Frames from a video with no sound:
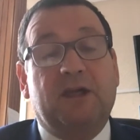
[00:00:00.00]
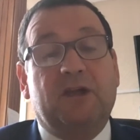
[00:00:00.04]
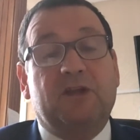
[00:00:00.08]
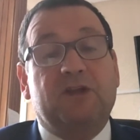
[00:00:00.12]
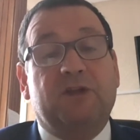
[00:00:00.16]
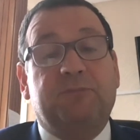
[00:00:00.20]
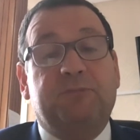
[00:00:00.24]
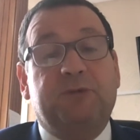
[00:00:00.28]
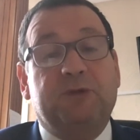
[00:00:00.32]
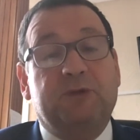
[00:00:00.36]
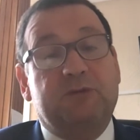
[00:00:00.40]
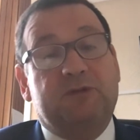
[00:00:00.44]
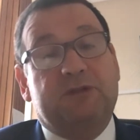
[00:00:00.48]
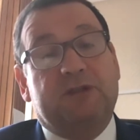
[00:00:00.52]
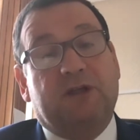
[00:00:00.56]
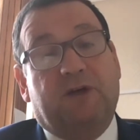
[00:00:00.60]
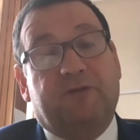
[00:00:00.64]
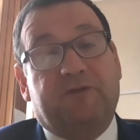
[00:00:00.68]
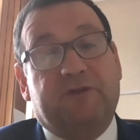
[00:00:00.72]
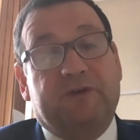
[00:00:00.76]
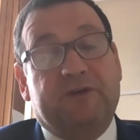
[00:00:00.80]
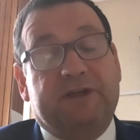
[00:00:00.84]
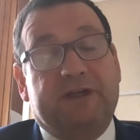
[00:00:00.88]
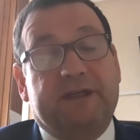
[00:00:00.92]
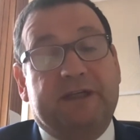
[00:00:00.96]
The beauty of
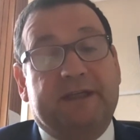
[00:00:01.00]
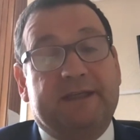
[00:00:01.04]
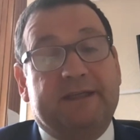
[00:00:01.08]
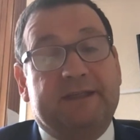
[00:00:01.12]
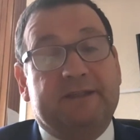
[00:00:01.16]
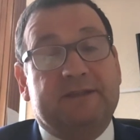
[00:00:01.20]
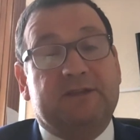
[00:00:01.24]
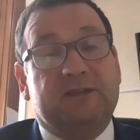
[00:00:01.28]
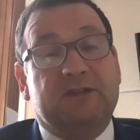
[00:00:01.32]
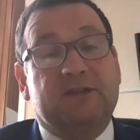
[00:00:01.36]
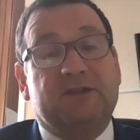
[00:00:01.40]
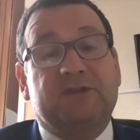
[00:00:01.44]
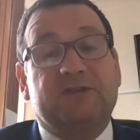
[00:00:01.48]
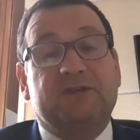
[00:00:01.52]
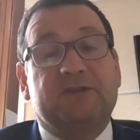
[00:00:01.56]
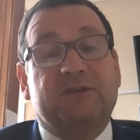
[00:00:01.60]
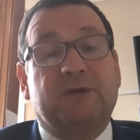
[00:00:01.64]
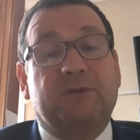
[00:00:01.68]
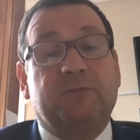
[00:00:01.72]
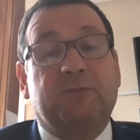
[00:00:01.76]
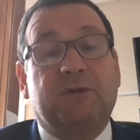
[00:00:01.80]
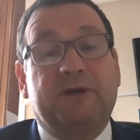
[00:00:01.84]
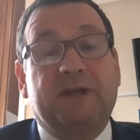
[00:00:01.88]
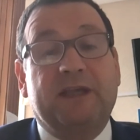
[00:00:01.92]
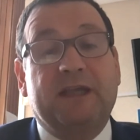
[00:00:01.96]
it is
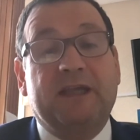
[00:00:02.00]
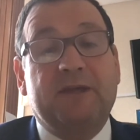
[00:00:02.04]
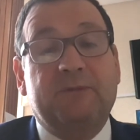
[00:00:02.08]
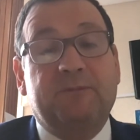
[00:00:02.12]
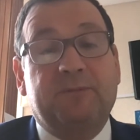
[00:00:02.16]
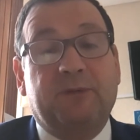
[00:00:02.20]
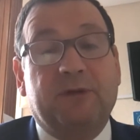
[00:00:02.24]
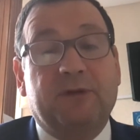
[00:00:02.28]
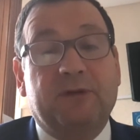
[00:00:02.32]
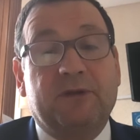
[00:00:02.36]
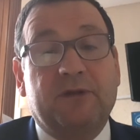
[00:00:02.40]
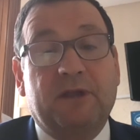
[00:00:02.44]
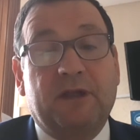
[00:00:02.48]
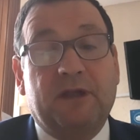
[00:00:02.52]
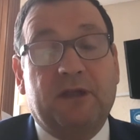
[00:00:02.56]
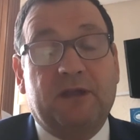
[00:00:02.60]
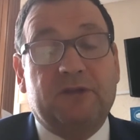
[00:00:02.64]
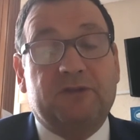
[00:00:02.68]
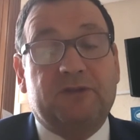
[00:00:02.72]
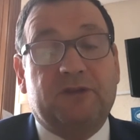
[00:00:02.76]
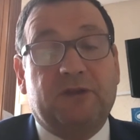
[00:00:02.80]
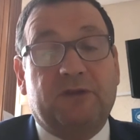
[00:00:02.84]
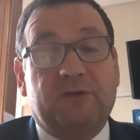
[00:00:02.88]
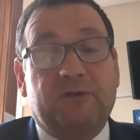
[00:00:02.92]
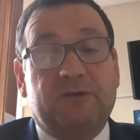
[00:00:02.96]
that we're able
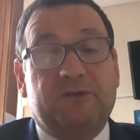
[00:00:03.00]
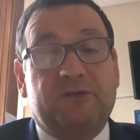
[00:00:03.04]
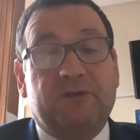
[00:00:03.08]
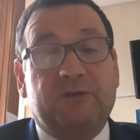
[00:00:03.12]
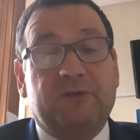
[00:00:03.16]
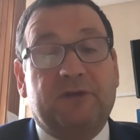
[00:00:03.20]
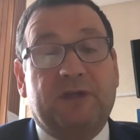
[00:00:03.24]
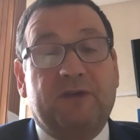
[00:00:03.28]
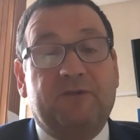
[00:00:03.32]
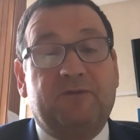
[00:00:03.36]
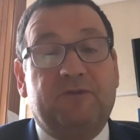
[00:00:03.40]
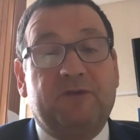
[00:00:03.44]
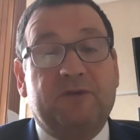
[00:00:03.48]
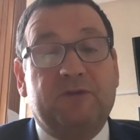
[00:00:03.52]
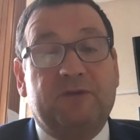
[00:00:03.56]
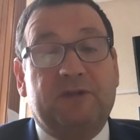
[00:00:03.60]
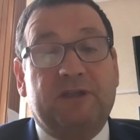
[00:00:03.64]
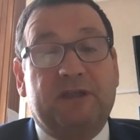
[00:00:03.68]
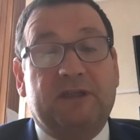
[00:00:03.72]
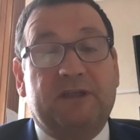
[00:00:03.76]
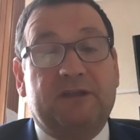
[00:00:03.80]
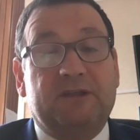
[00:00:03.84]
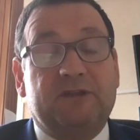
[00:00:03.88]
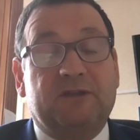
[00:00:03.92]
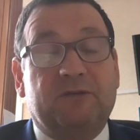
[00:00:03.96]
to give you
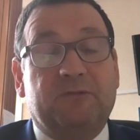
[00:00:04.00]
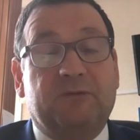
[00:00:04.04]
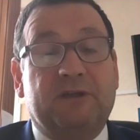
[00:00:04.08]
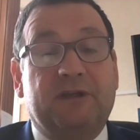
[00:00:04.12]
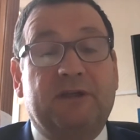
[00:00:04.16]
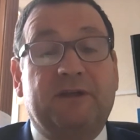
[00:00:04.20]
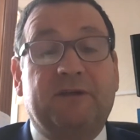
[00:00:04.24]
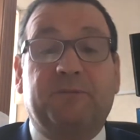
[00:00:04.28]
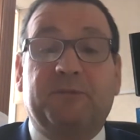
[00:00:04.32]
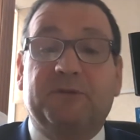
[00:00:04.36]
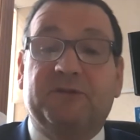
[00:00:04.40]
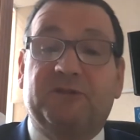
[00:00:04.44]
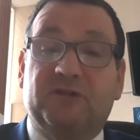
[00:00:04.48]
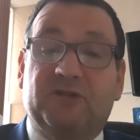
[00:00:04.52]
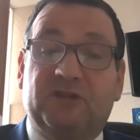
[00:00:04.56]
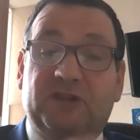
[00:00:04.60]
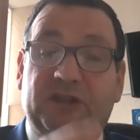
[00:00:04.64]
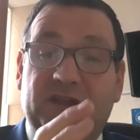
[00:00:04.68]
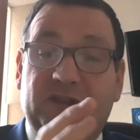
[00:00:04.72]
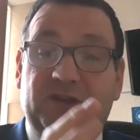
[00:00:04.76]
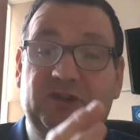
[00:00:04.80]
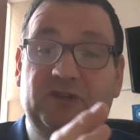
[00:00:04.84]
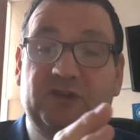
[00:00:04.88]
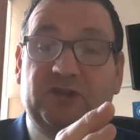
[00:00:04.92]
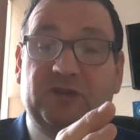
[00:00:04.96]
we're able to
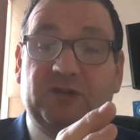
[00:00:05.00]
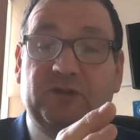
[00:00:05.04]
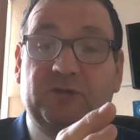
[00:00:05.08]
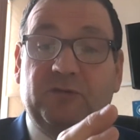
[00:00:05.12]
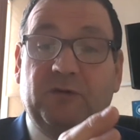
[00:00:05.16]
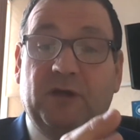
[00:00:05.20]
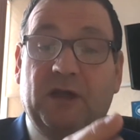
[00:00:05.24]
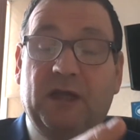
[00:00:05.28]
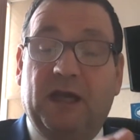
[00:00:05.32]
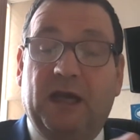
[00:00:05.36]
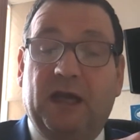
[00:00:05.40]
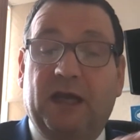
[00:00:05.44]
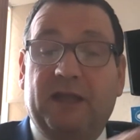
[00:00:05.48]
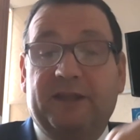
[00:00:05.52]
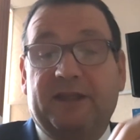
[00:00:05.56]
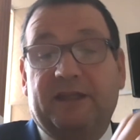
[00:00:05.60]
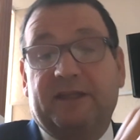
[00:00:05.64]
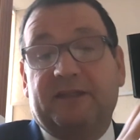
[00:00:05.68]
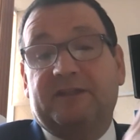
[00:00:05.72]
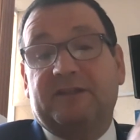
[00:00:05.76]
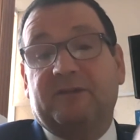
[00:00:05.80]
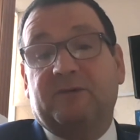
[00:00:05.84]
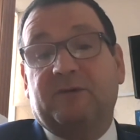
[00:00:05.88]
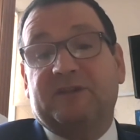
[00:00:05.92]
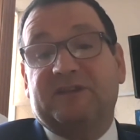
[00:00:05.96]
teach you and then
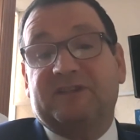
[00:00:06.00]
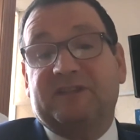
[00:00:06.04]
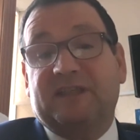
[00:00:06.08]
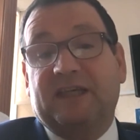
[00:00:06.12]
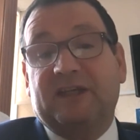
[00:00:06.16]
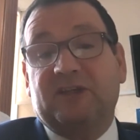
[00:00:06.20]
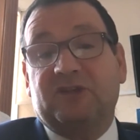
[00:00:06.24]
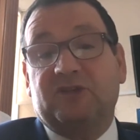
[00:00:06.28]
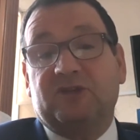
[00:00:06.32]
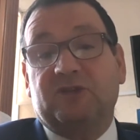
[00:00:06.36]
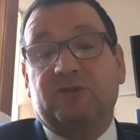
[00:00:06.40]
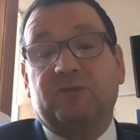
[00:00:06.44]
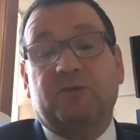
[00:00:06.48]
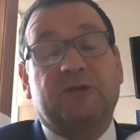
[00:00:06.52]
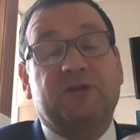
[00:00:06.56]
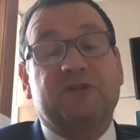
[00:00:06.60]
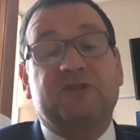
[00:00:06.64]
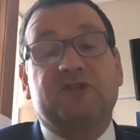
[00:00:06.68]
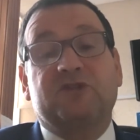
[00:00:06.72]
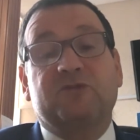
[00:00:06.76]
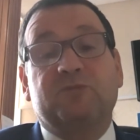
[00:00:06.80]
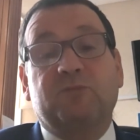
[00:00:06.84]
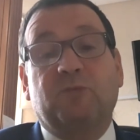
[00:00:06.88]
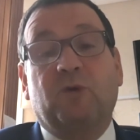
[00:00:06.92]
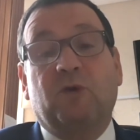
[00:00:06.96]
to assess you in
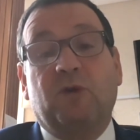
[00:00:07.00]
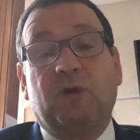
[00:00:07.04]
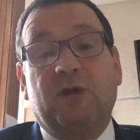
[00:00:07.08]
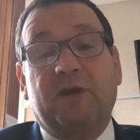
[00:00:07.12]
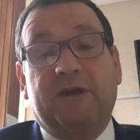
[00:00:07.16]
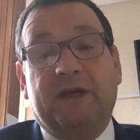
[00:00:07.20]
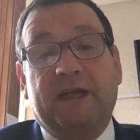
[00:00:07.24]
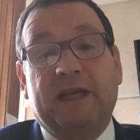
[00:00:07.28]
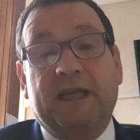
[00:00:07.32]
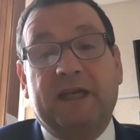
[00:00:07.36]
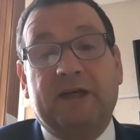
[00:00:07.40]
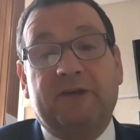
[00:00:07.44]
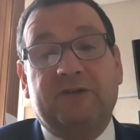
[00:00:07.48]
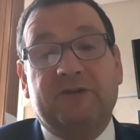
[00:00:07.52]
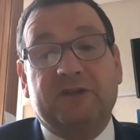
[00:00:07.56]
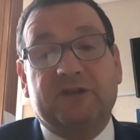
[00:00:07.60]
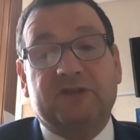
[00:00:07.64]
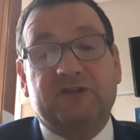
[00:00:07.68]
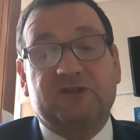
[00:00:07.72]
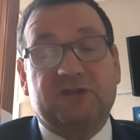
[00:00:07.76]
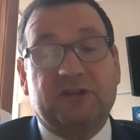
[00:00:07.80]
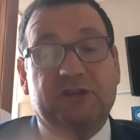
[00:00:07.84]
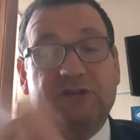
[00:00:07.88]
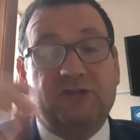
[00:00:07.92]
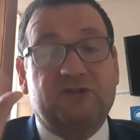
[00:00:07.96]
smaller areas,
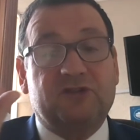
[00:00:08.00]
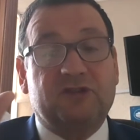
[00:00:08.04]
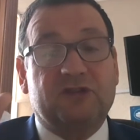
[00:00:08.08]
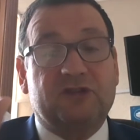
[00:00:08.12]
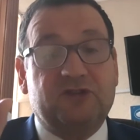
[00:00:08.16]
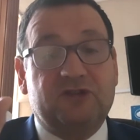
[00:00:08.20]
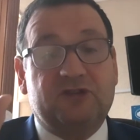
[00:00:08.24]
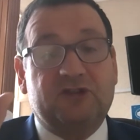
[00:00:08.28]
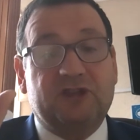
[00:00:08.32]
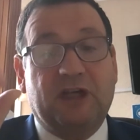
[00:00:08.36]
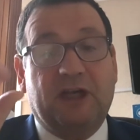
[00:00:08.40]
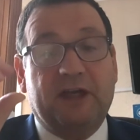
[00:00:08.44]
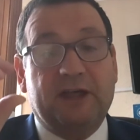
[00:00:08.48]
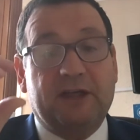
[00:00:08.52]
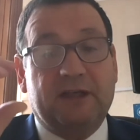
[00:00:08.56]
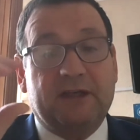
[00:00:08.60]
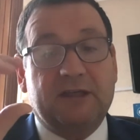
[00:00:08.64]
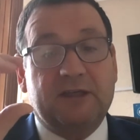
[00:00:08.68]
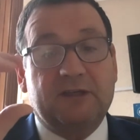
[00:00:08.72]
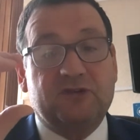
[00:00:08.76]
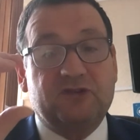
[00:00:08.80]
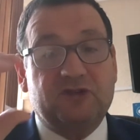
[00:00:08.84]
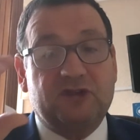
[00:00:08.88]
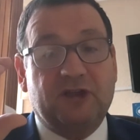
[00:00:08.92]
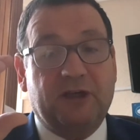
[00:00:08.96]
to
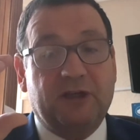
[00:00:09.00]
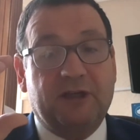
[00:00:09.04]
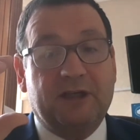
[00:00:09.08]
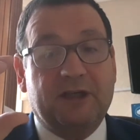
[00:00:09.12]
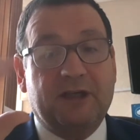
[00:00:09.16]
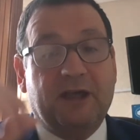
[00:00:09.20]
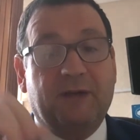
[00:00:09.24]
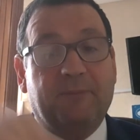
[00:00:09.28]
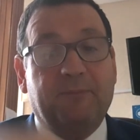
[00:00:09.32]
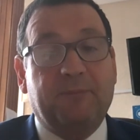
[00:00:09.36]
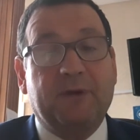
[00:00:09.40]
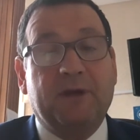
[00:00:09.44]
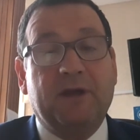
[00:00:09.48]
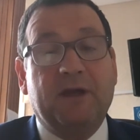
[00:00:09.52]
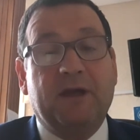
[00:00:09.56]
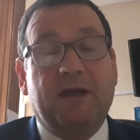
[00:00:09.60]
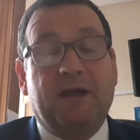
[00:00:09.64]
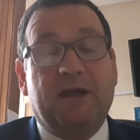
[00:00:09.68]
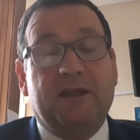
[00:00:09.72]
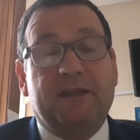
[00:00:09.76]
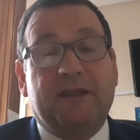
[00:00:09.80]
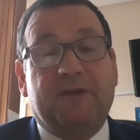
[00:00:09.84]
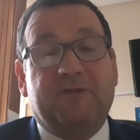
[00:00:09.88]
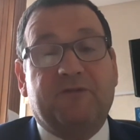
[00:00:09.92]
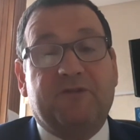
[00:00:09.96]
chunk up
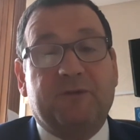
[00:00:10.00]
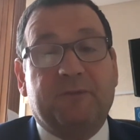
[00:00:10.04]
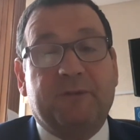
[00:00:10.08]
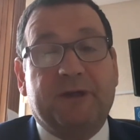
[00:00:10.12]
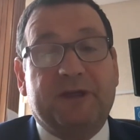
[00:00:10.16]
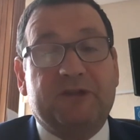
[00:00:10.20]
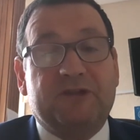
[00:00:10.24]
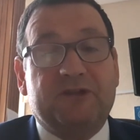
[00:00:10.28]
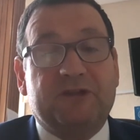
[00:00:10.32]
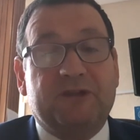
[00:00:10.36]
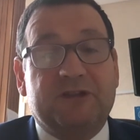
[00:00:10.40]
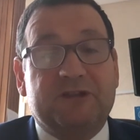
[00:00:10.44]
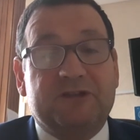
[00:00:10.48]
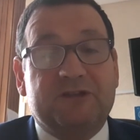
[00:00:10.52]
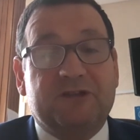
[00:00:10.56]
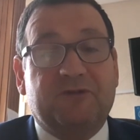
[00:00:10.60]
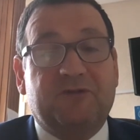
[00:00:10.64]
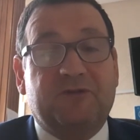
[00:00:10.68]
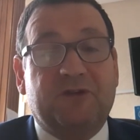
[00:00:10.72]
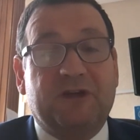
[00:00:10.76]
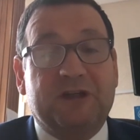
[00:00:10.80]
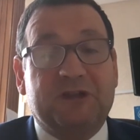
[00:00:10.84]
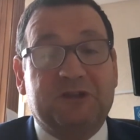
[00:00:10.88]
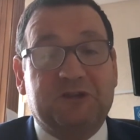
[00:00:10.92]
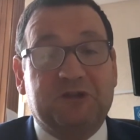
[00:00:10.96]
the information is the
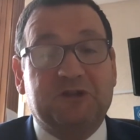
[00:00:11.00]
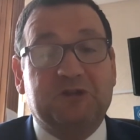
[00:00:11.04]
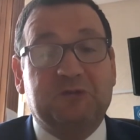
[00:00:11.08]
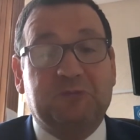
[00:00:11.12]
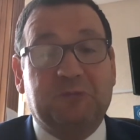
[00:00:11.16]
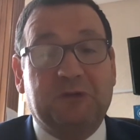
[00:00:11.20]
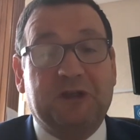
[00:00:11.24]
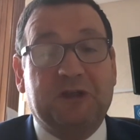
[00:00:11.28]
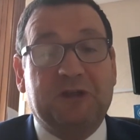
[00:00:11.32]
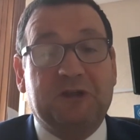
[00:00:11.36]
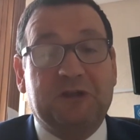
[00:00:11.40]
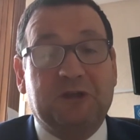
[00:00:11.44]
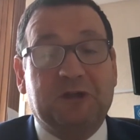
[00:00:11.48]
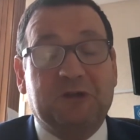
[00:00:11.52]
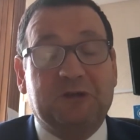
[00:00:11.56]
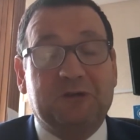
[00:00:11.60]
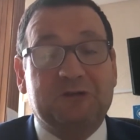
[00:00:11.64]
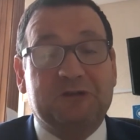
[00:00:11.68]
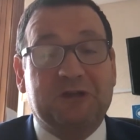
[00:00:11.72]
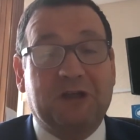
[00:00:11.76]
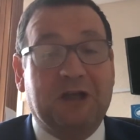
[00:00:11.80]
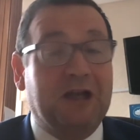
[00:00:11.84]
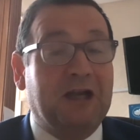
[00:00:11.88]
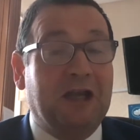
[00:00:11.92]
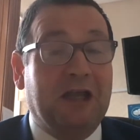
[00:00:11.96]
phrase that's being used,
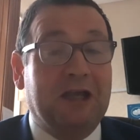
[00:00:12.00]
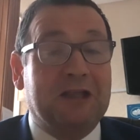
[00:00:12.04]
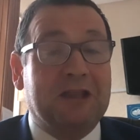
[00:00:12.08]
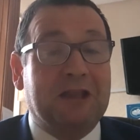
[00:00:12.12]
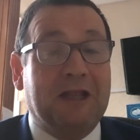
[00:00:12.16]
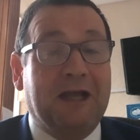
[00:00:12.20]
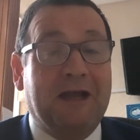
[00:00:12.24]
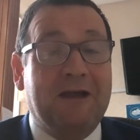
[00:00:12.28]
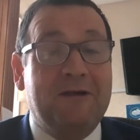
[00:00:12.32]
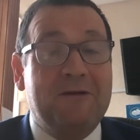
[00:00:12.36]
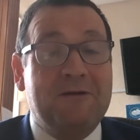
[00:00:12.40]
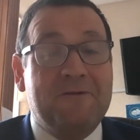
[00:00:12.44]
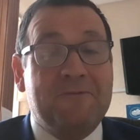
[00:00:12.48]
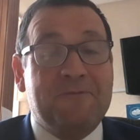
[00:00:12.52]
and I like that.